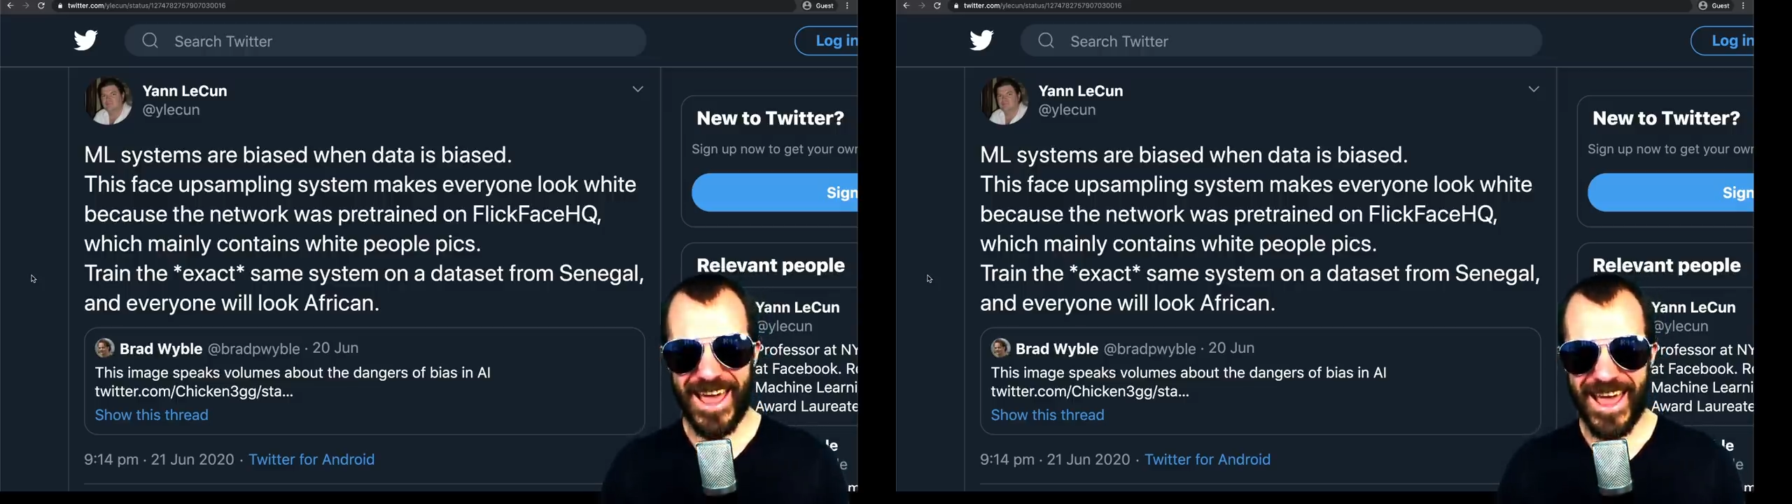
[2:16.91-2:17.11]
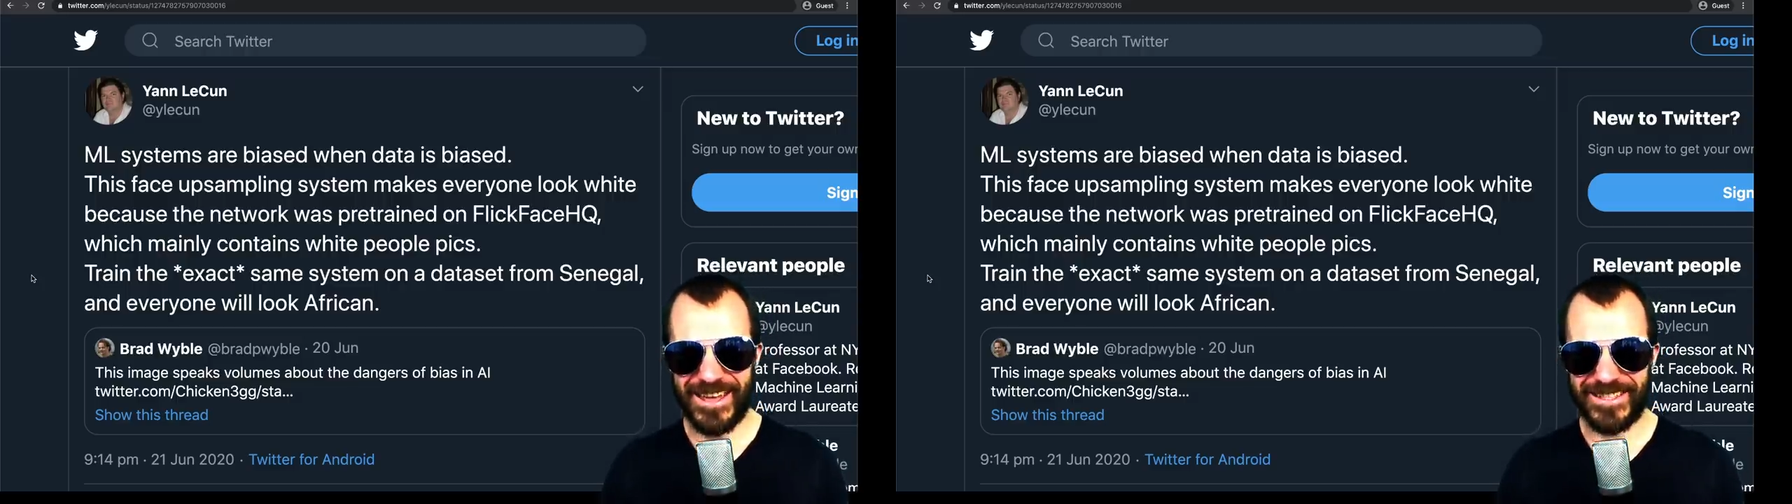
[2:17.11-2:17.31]

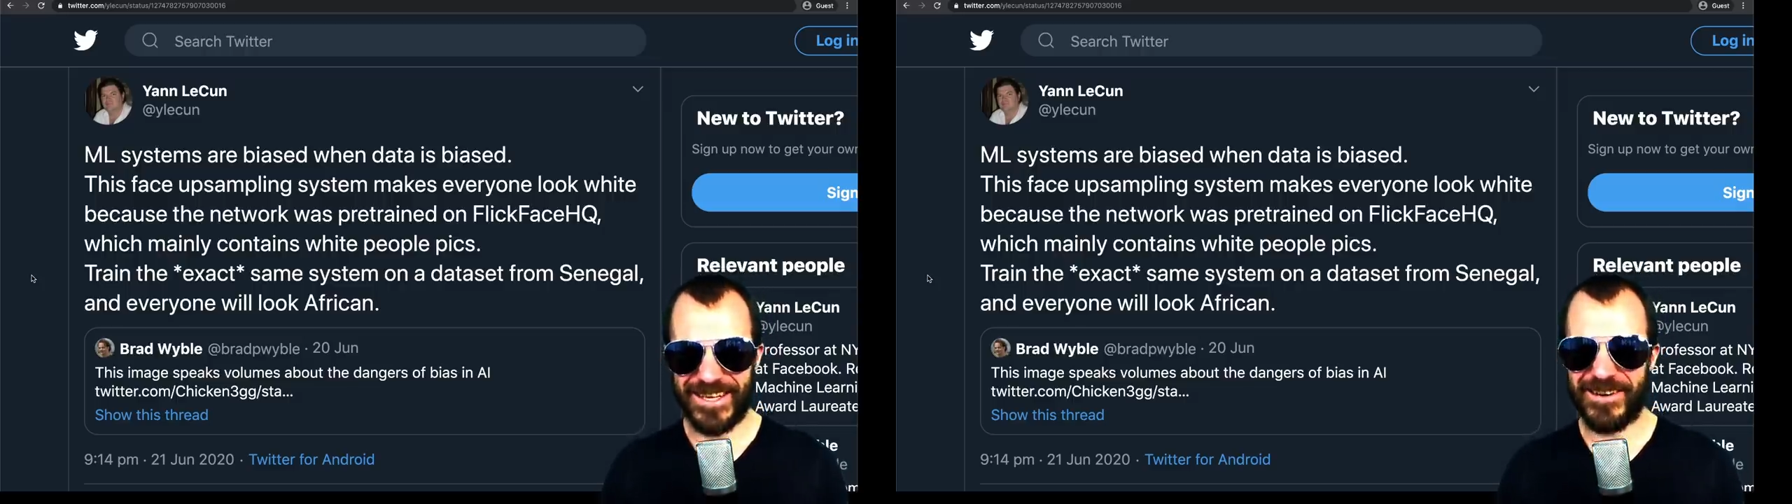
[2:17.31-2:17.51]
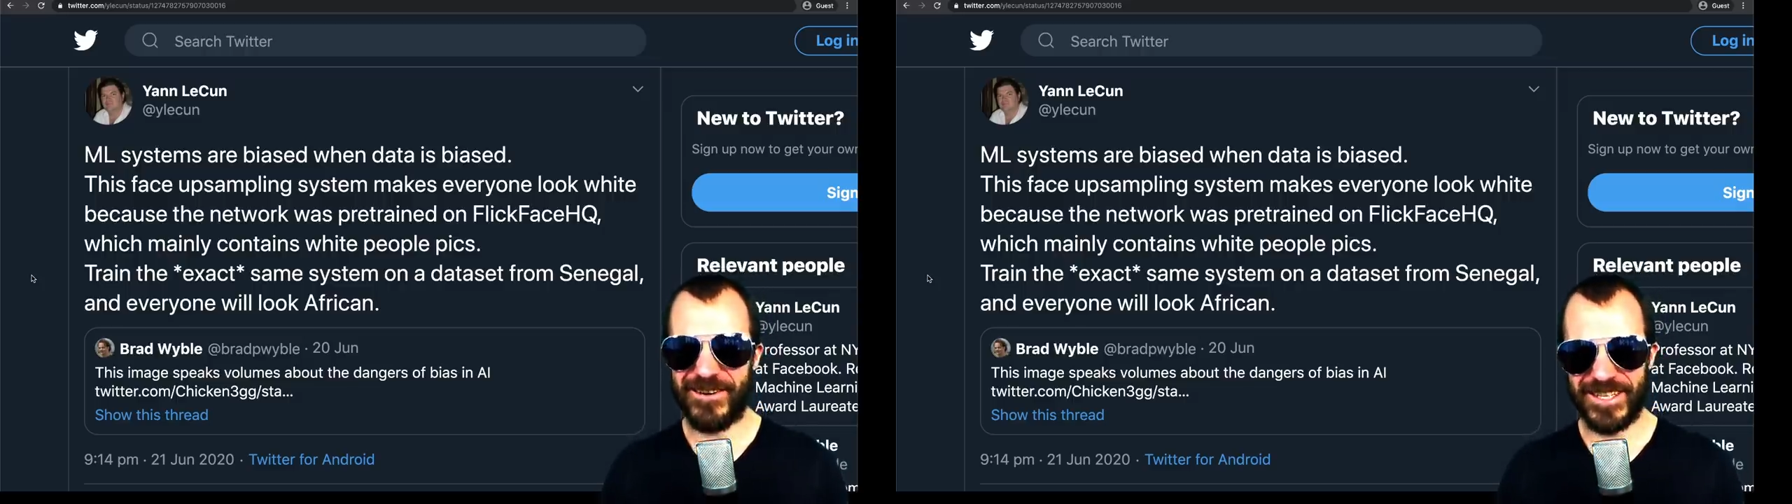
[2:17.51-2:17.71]
And
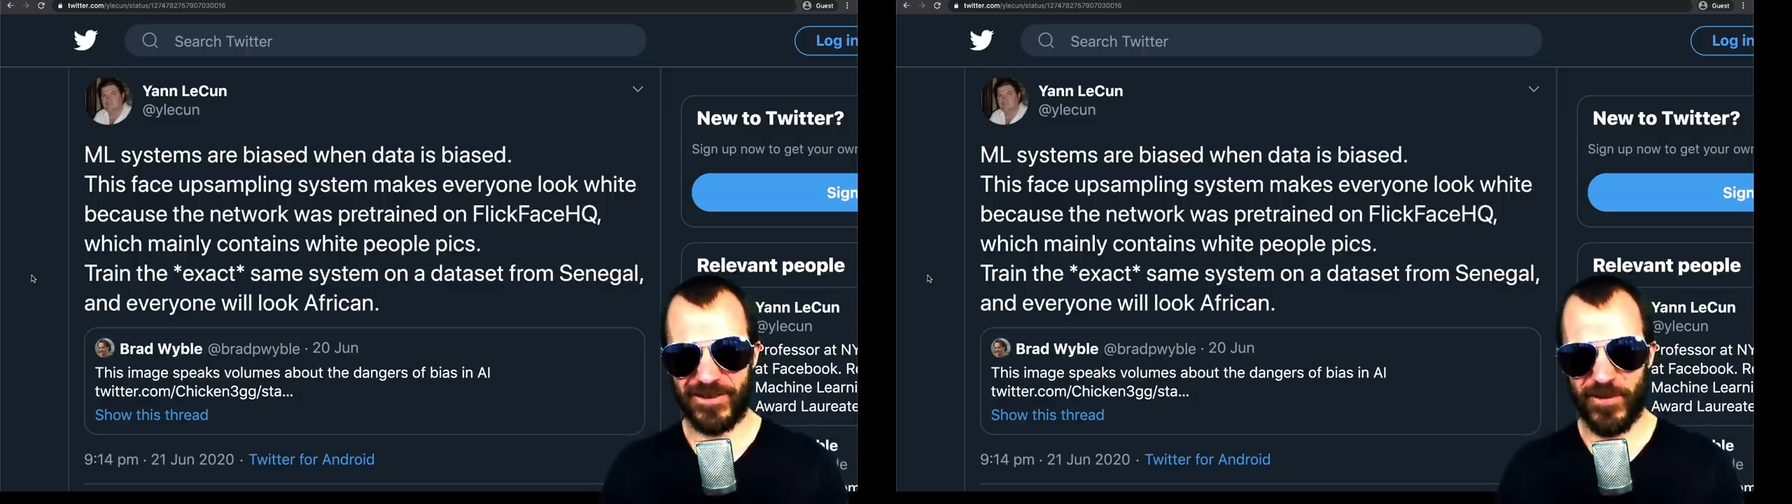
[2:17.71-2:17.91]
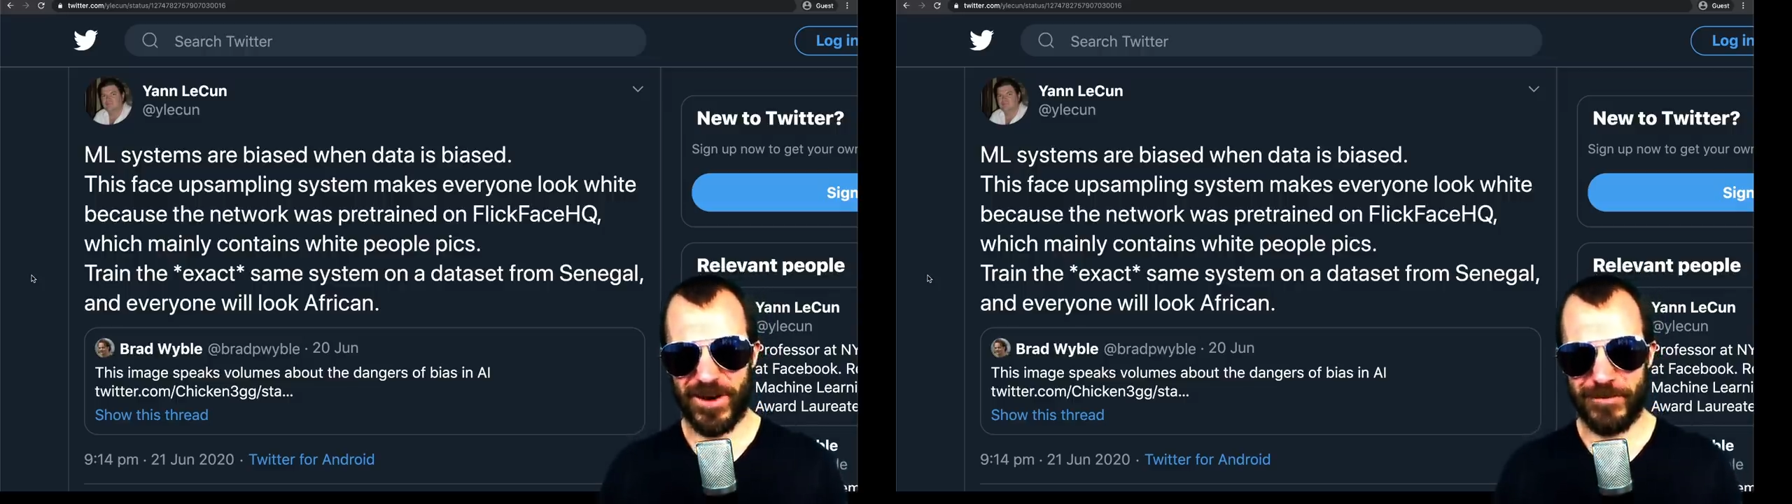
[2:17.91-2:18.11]
here is
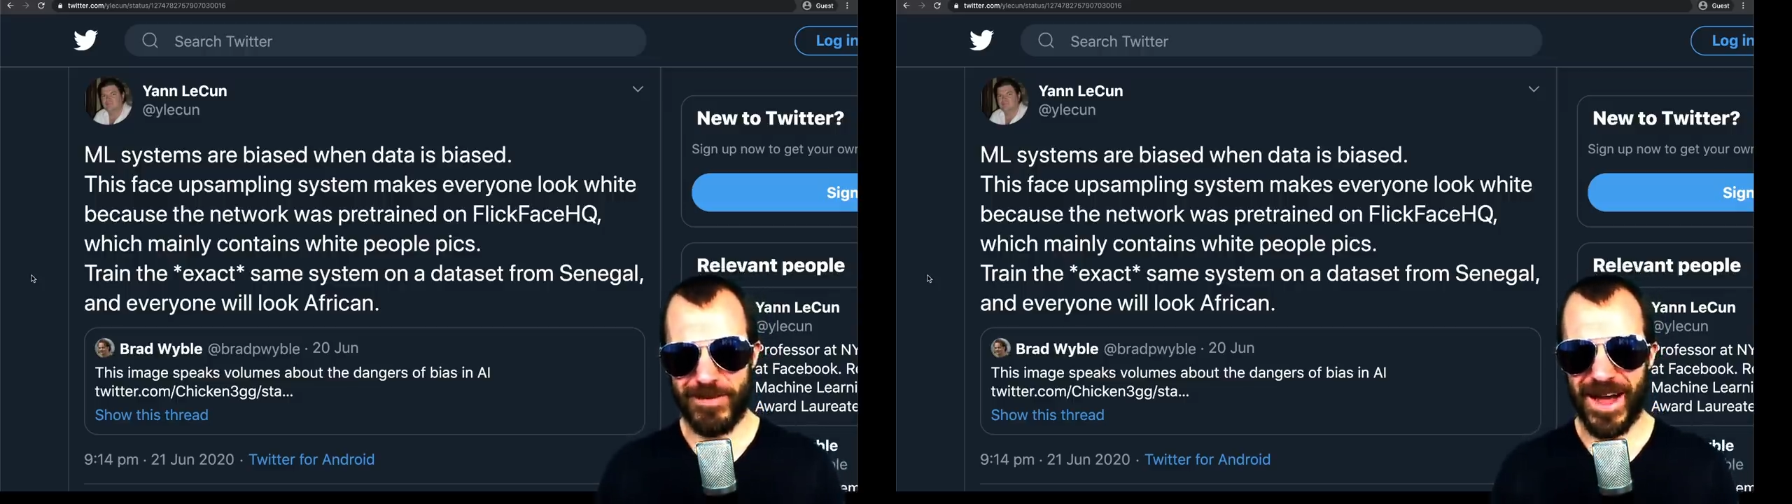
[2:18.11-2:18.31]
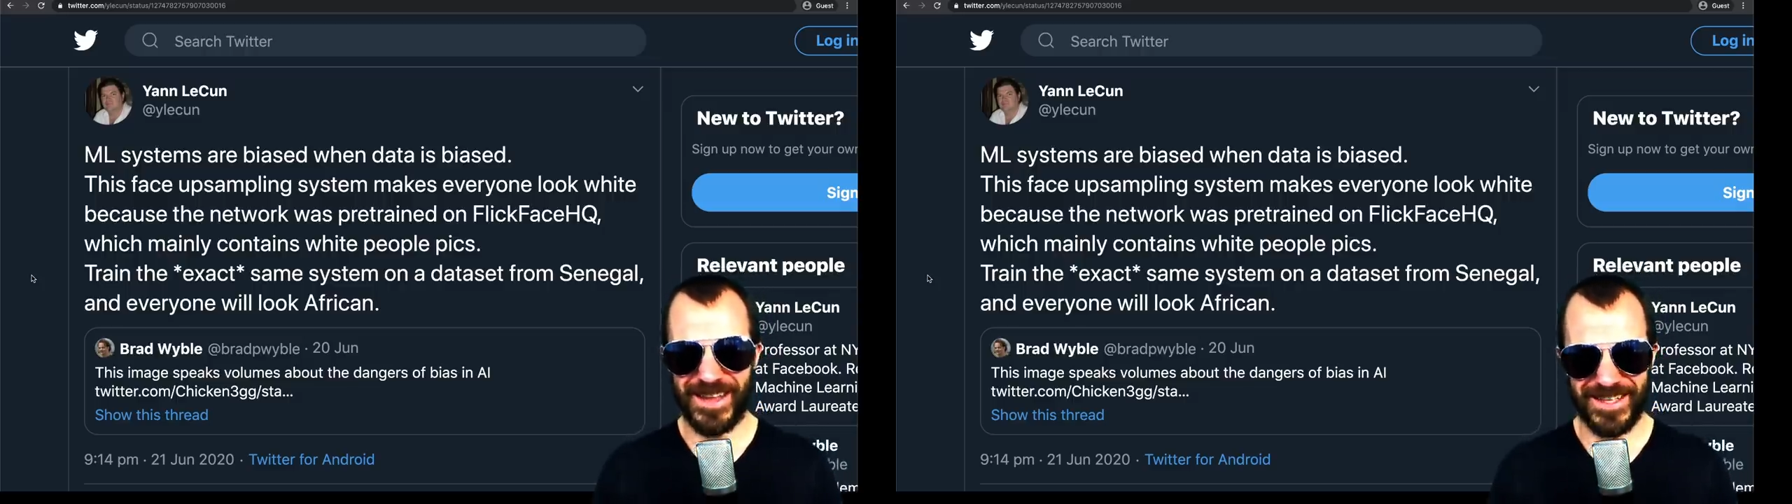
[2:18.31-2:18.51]
where the
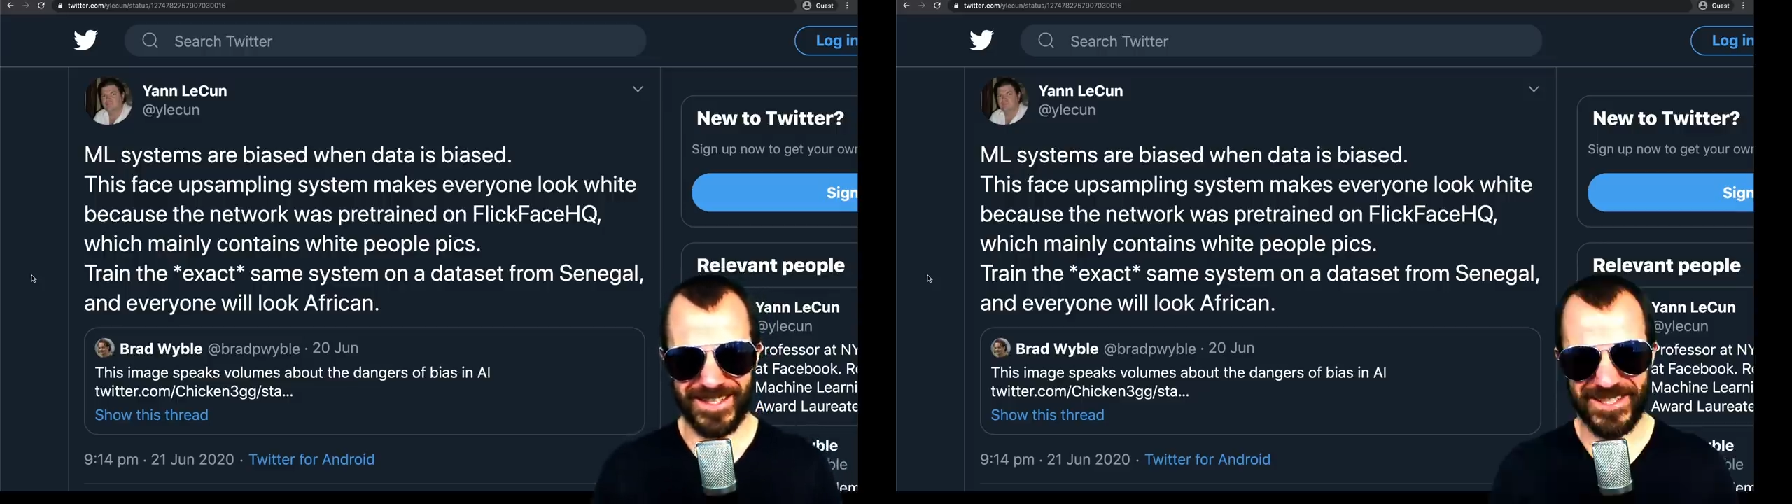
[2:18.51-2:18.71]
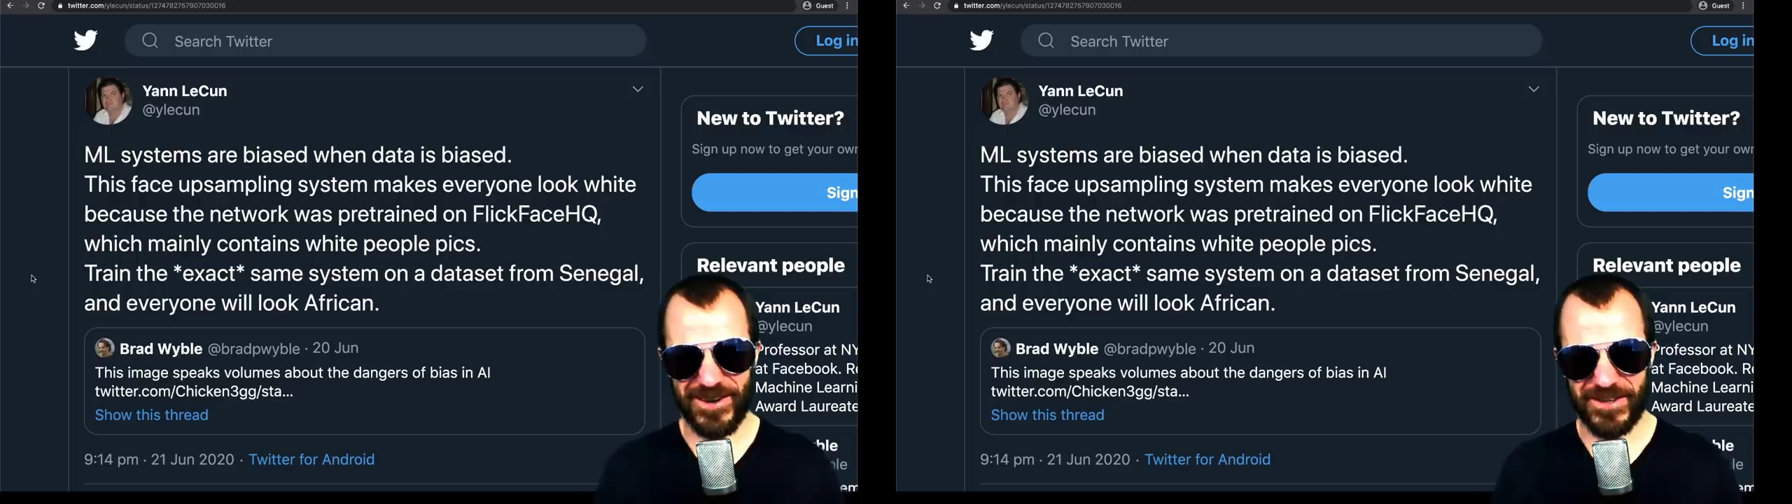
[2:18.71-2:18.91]
piling
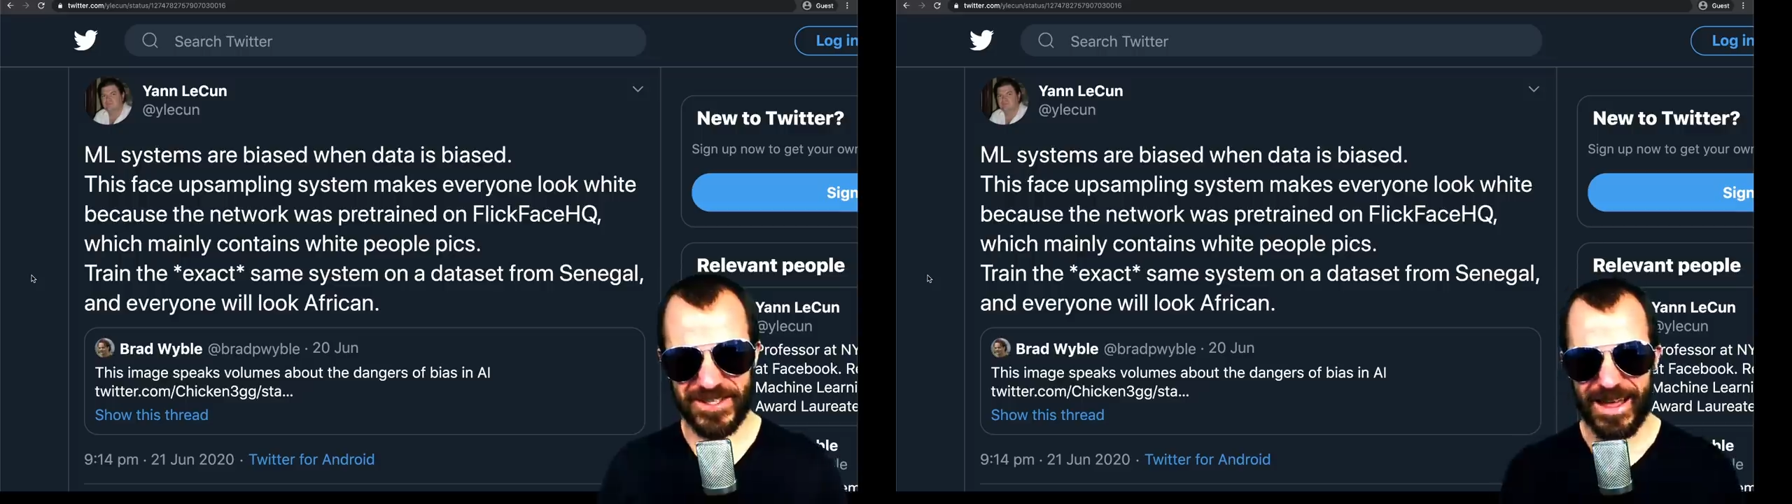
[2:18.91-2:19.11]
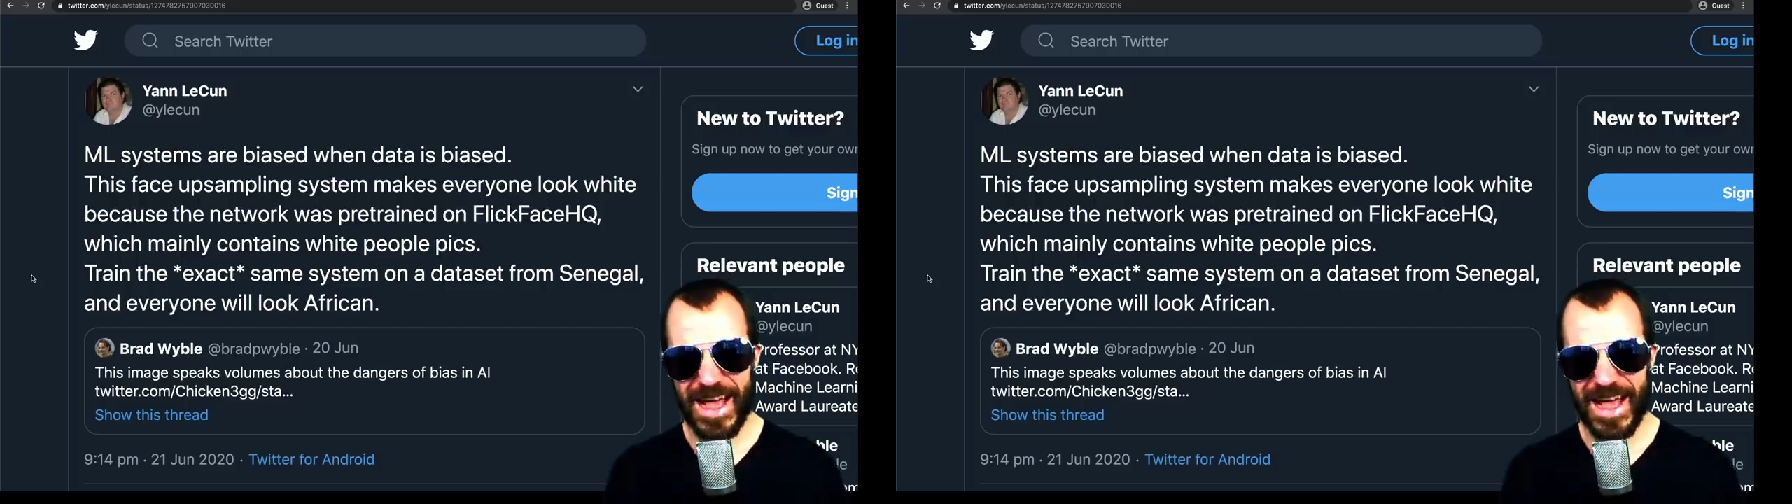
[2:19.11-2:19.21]
starts.